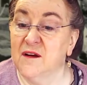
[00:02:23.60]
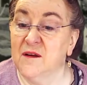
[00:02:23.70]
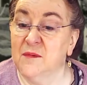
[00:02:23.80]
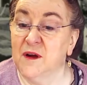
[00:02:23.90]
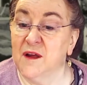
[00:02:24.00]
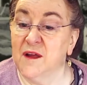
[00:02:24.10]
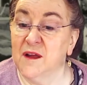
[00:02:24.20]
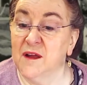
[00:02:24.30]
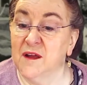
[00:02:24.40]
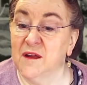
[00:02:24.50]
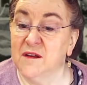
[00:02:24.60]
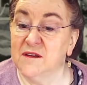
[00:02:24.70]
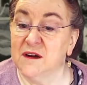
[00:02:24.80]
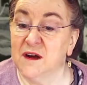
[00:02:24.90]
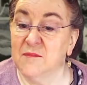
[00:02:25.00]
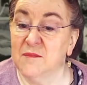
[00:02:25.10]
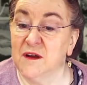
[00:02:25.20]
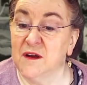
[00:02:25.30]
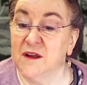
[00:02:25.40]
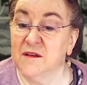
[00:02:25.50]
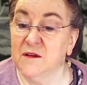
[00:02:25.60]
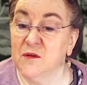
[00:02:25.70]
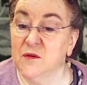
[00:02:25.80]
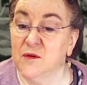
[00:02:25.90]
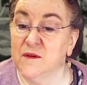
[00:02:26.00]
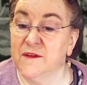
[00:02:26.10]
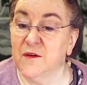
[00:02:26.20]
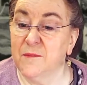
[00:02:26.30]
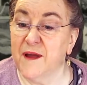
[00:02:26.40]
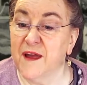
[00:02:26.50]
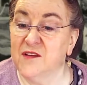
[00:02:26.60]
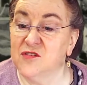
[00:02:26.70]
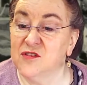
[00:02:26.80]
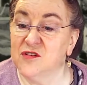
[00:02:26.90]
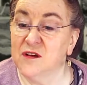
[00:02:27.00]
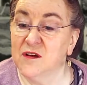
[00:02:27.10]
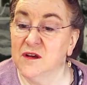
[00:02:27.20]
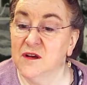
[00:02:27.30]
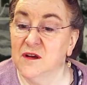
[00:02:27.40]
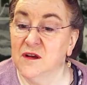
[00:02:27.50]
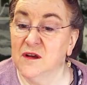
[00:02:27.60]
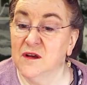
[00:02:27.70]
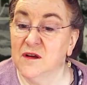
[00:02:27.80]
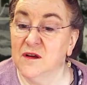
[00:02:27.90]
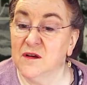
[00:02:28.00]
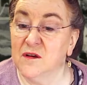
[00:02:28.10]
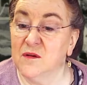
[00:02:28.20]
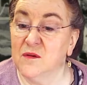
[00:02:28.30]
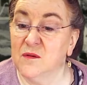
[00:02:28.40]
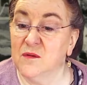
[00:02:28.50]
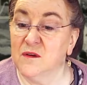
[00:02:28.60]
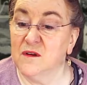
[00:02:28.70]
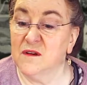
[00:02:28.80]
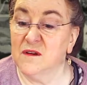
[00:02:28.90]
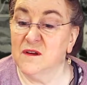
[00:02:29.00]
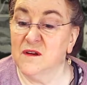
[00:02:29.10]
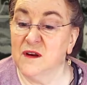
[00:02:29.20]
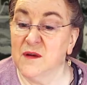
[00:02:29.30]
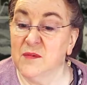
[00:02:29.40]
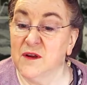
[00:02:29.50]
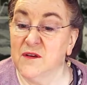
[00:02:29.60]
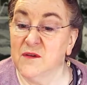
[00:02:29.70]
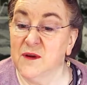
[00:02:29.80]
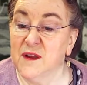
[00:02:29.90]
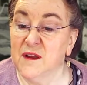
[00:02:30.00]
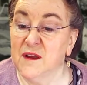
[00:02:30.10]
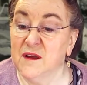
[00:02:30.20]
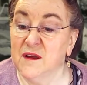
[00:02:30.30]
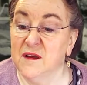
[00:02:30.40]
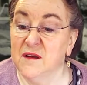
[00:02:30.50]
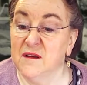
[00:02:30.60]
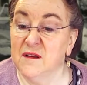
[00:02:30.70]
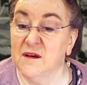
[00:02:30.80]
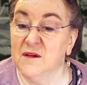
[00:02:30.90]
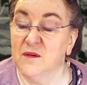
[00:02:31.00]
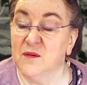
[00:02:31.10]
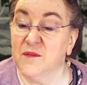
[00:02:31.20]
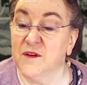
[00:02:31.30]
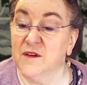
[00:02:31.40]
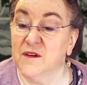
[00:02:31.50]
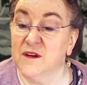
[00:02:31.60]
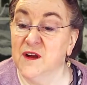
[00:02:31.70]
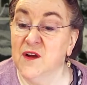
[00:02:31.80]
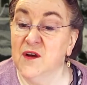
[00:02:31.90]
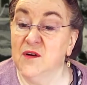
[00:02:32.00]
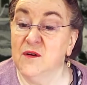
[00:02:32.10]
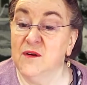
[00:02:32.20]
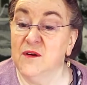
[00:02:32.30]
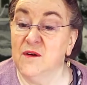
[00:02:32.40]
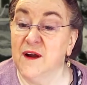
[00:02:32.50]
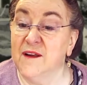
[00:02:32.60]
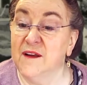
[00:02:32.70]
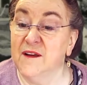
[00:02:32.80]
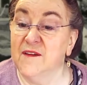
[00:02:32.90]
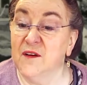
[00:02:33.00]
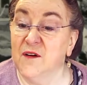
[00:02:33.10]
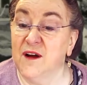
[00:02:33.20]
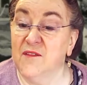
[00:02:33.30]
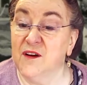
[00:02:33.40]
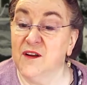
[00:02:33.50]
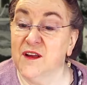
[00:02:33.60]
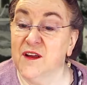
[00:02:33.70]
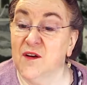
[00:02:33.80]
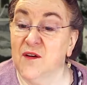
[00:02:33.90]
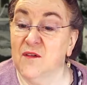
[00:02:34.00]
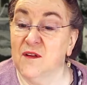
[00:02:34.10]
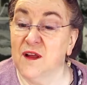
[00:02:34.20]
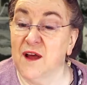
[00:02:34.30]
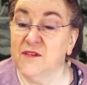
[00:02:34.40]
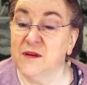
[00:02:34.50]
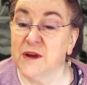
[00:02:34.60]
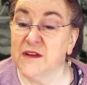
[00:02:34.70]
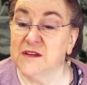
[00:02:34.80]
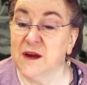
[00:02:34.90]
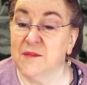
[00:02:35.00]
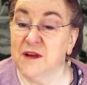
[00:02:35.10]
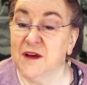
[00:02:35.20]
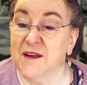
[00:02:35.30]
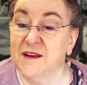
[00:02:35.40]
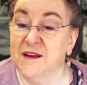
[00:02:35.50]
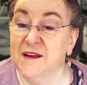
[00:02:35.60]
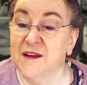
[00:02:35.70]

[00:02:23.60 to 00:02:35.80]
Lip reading: my timeline. Or is there a page called Learning by Doing? No, also not. Good. All right. So I've got to go live to my timeline.